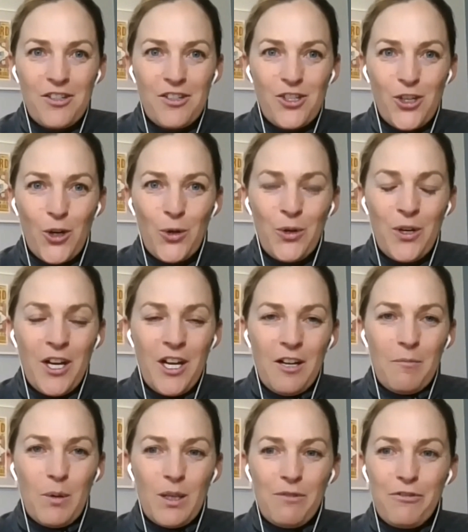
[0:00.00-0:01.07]
So,
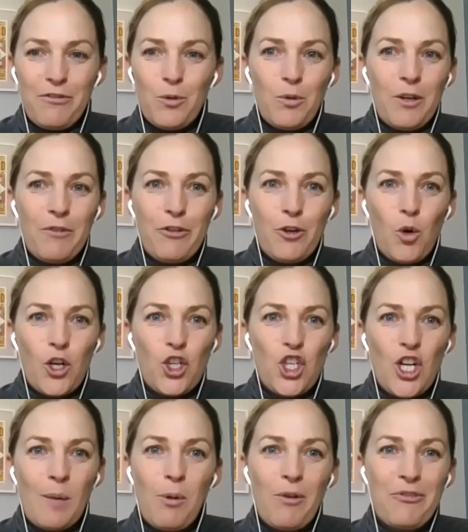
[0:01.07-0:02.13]
but if you want to
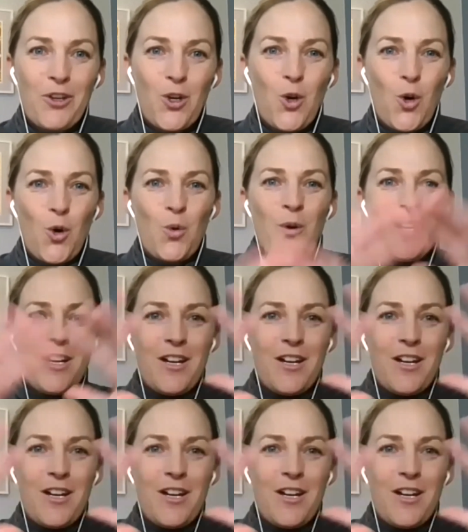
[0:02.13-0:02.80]
jump off the call,